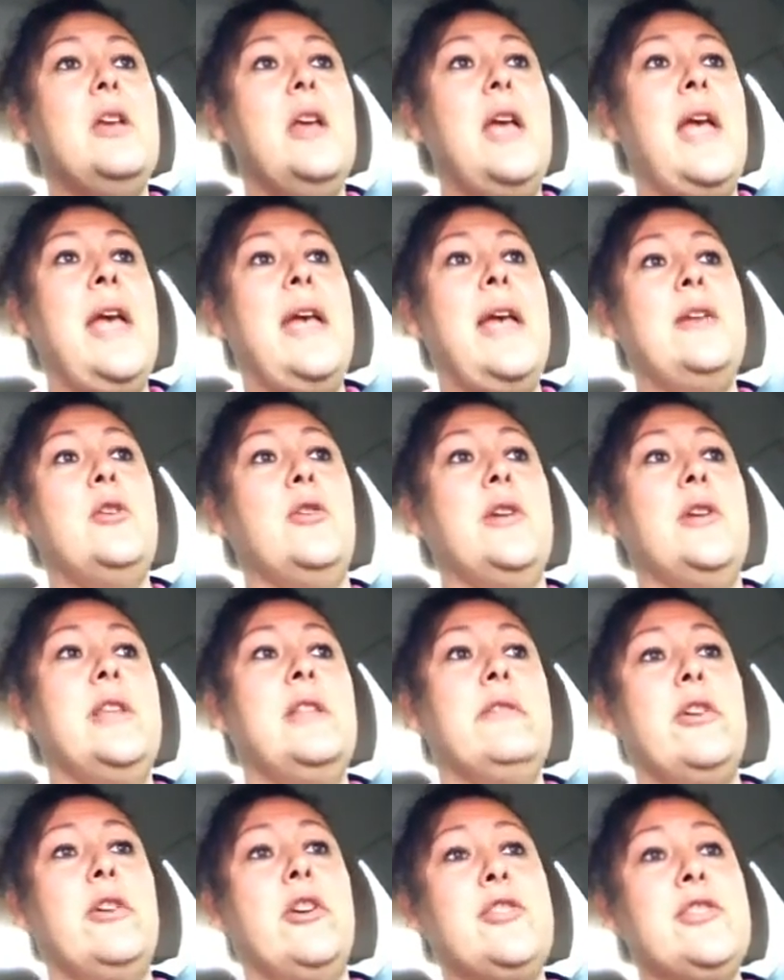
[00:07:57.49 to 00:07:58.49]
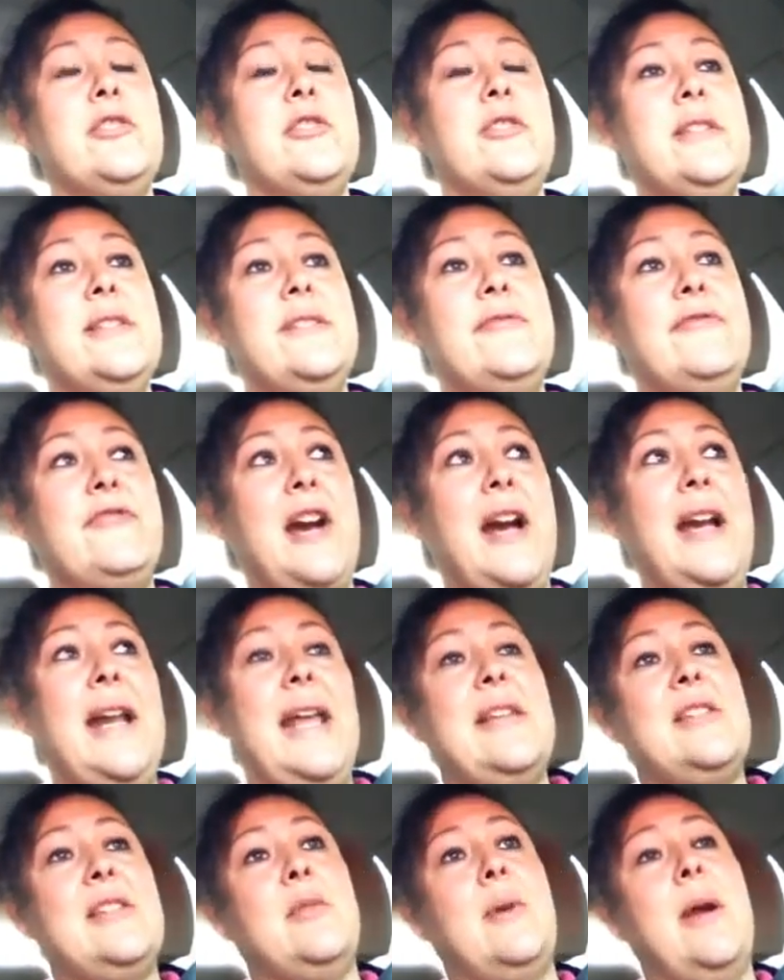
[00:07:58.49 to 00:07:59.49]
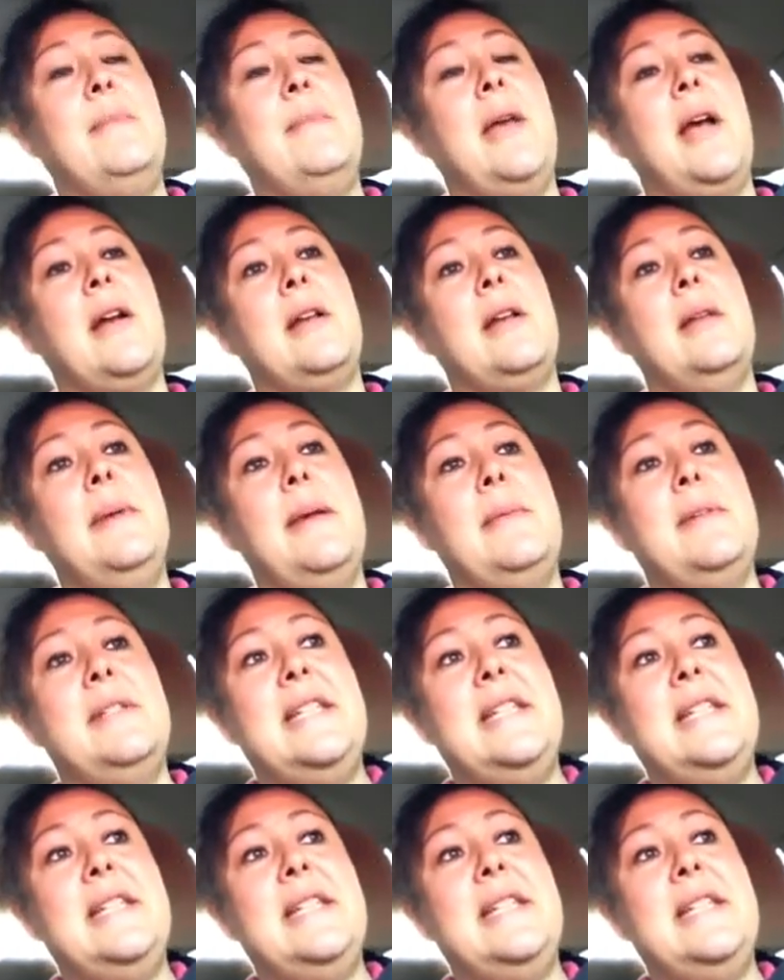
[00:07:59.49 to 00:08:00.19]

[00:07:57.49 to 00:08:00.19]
and going to the rehearsal on Friday. So I'm not going to be able to